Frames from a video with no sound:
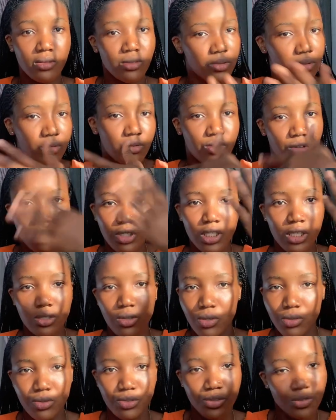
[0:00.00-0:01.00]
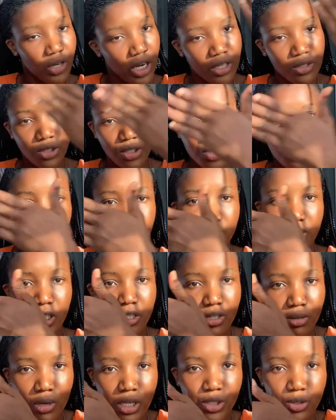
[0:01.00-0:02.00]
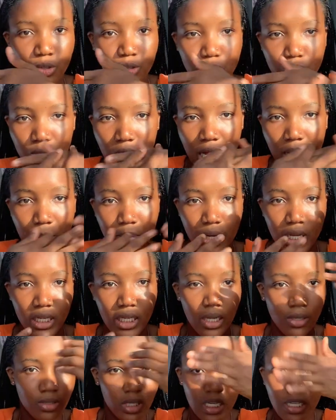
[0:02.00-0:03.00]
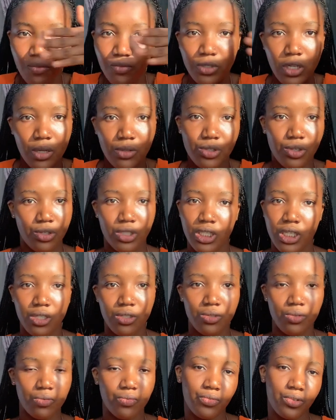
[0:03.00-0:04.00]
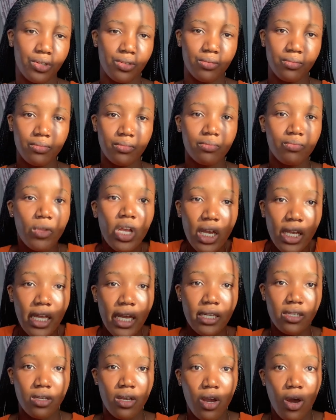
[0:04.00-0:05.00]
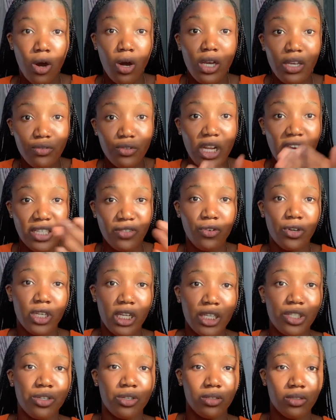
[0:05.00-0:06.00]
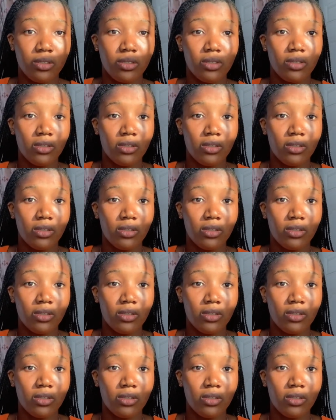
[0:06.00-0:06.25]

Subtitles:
You don't need all those. You can just use the cream and it's going to like blend out, even out your skin tone for you. Yes, or even exfoliation.